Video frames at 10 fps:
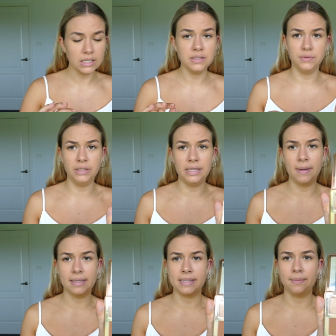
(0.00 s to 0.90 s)
It's really
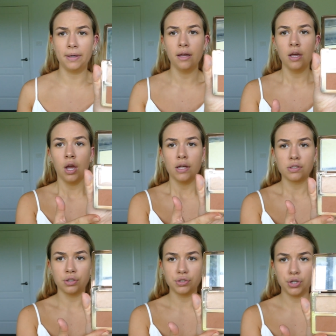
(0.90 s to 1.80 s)
messy, but it's
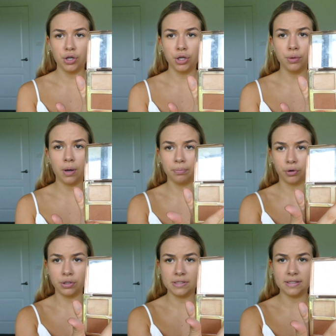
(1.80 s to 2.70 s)
got 2
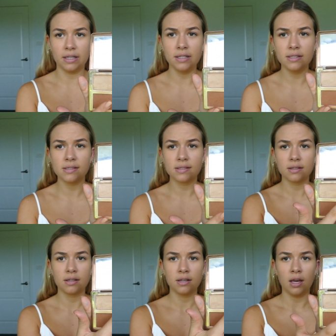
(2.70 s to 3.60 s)
bronzers
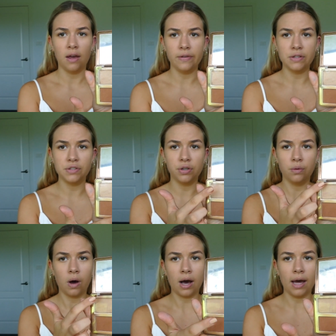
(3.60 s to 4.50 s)
and then
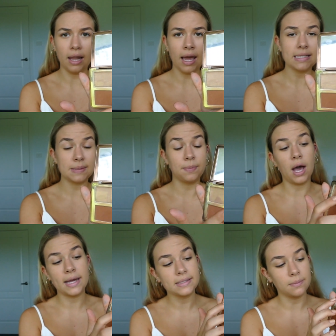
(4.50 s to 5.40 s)
2 highlights, but
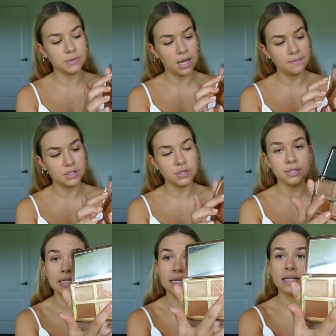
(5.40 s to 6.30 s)
I sometimes
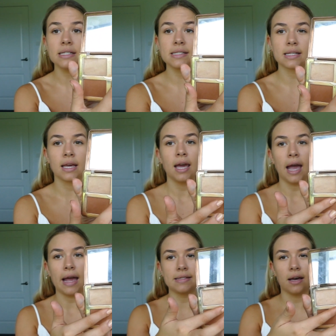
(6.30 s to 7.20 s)
use this
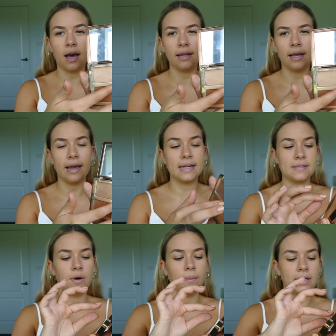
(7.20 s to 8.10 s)
as a highlight as
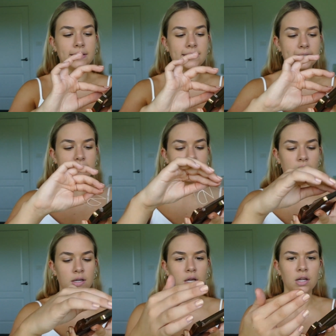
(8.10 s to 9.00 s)
well because it's
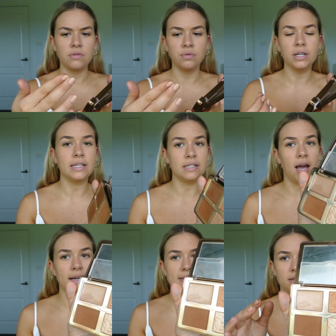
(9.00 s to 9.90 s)
really
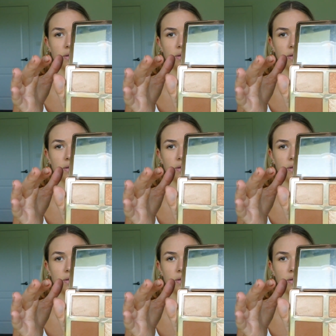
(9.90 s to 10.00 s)
nice